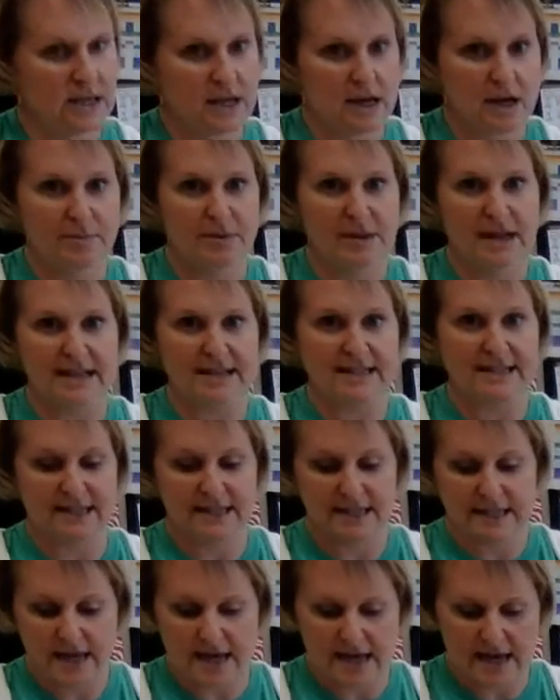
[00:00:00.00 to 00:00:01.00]
a
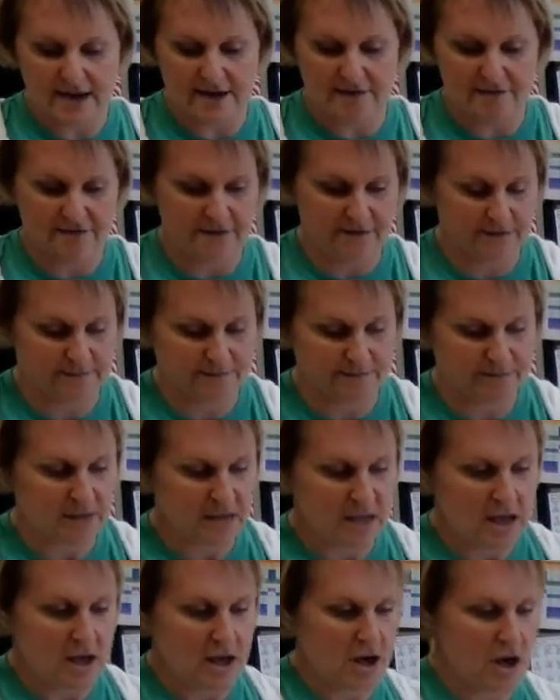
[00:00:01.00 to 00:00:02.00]
plastic knife,
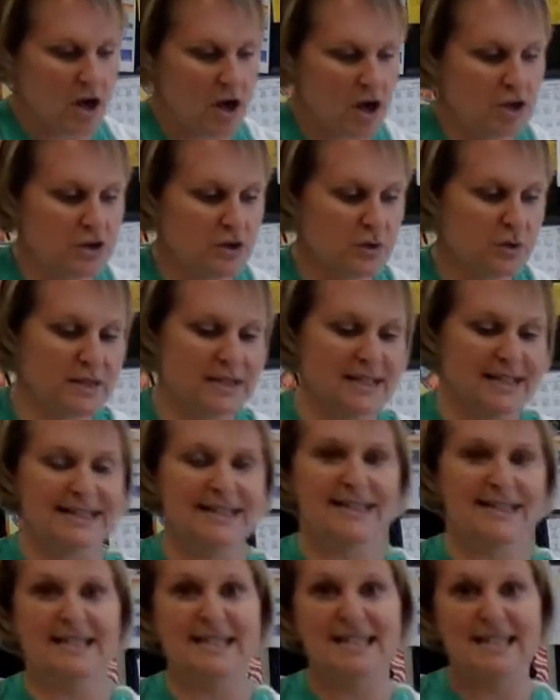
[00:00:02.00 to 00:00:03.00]
all sorts of
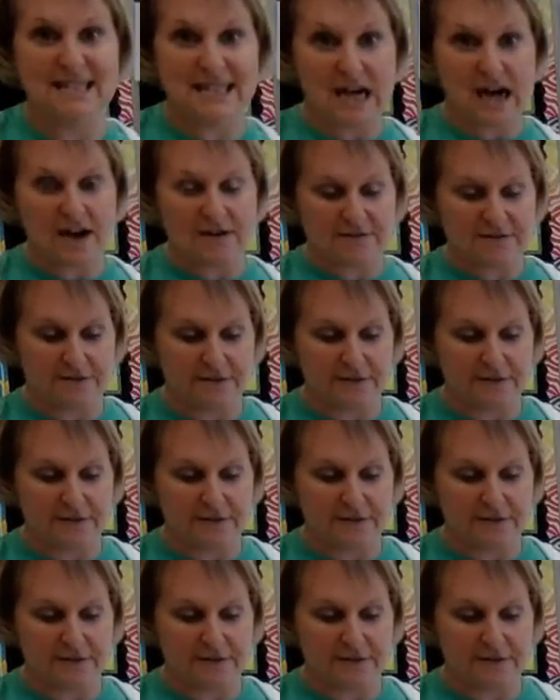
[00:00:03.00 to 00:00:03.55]
stuff.